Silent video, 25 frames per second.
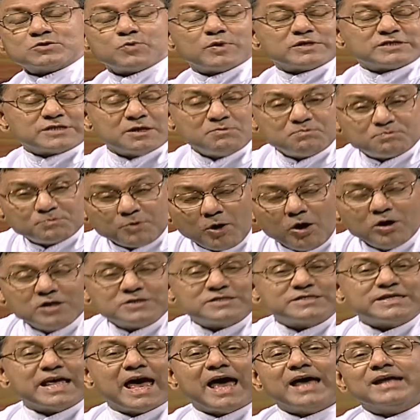What St. Paul
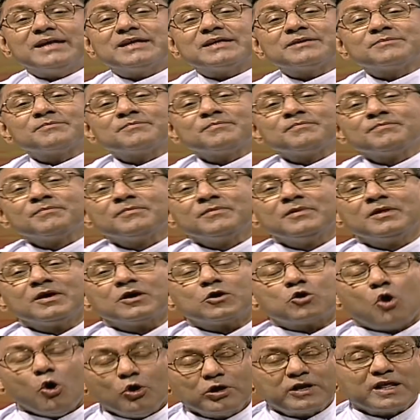said,
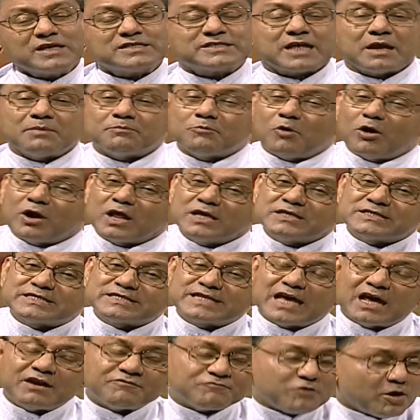quoting St. Paul, he
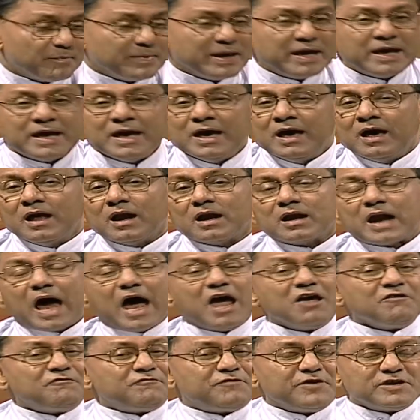said, for me,
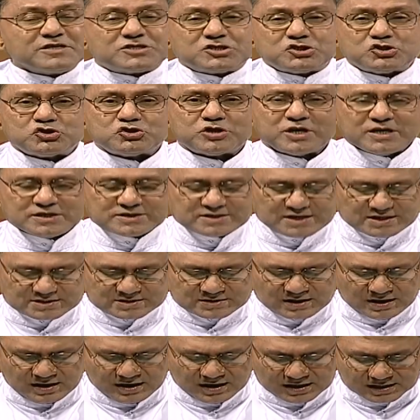life is Jesus.